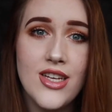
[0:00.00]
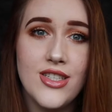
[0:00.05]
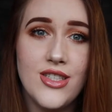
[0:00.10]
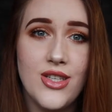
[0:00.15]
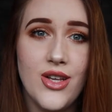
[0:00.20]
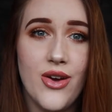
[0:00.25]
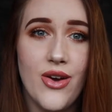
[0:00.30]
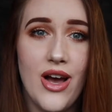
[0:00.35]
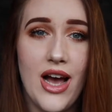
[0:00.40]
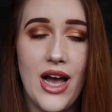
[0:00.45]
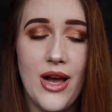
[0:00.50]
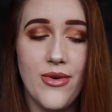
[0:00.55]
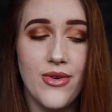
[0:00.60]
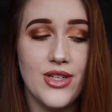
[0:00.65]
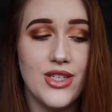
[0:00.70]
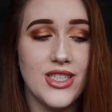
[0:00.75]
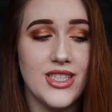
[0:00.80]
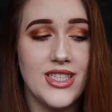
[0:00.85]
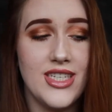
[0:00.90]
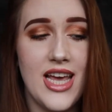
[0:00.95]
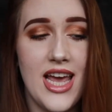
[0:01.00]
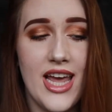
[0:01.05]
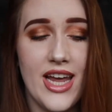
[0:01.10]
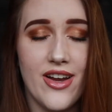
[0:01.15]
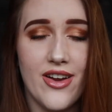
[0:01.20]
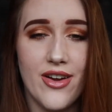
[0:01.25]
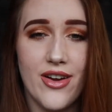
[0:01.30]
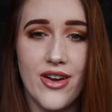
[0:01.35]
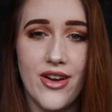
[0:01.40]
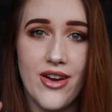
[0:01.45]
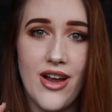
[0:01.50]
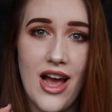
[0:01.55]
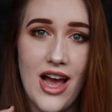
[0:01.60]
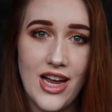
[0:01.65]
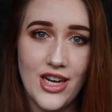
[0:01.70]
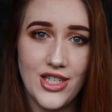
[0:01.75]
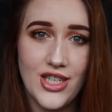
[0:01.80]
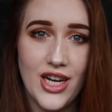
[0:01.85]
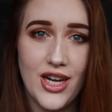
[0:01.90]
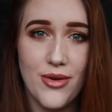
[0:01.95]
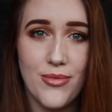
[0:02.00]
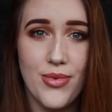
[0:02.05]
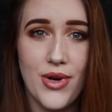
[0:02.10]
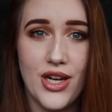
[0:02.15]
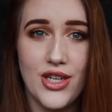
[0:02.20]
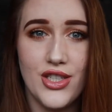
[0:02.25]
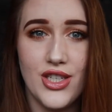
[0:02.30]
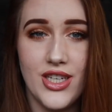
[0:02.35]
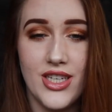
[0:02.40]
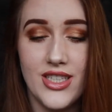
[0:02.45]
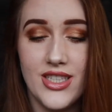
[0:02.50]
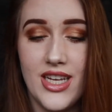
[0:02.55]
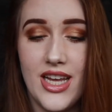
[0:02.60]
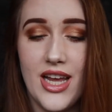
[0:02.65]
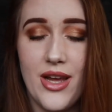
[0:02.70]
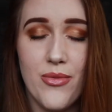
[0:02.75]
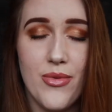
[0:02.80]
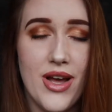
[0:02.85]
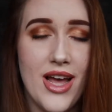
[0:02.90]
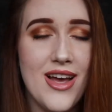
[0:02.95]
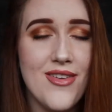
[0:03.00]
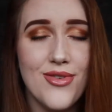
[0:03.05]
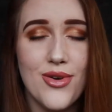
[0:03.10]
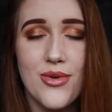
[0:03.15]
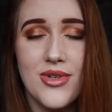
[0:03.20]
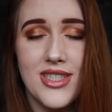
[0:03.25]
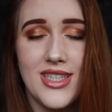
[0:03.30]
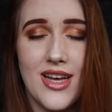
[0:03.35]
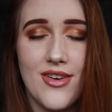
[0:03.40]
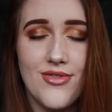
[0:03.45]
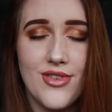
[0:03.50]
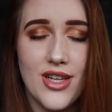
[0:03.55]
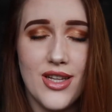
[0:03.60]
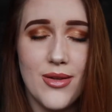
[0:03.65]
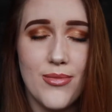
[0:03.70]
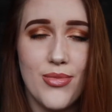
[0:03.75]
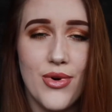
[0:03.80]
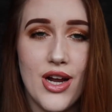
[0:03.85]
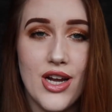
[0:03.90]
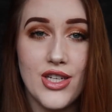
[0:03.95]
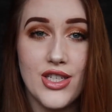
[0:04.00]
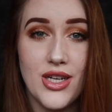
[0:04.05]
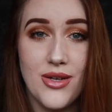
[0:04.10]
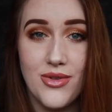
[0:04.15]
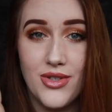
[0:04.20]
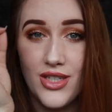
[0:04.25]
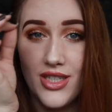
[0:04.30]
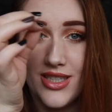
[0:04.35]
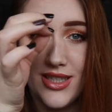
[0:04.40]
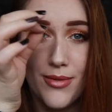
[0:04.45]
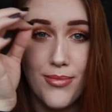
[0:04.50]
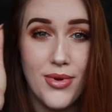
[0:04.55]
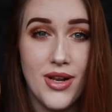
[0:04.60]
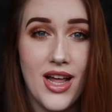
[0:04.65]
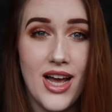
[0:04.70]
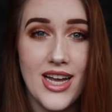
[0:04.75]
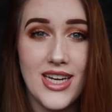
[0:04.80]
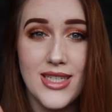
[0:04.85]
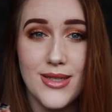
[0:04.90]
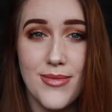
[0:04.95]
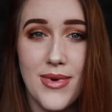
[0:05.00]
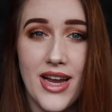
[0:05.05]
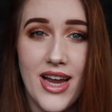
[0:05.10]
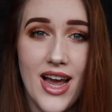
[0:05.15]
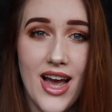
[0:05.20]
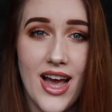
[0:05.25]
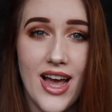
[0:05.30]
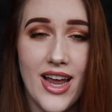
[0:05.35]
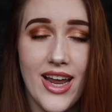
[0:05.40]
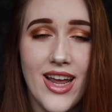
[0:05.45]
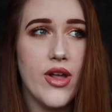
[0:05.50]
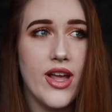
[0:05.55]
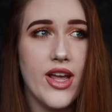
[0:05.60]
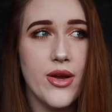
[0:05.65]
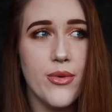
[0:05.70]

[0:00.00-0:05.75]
So I would just take her eyeshadow brushes and whatever was left on the brush I would just apply to my eye.